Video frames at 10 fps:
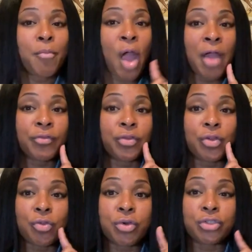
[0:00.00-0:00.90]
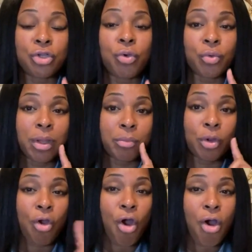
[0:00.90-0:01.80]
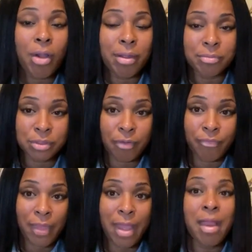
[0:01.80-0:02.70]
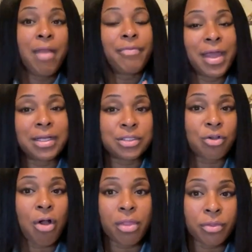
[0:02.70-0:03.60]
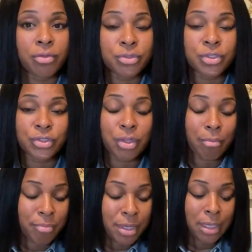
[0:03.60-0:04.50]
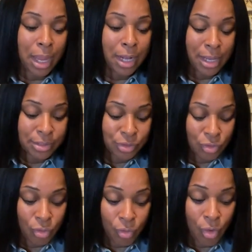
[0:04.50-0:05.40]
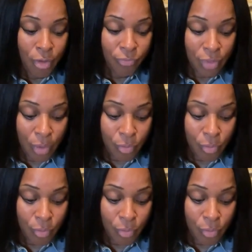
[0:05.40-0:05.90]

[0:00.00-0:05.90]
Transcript: after the lord told him to call himself that that is calling those things that be not as though they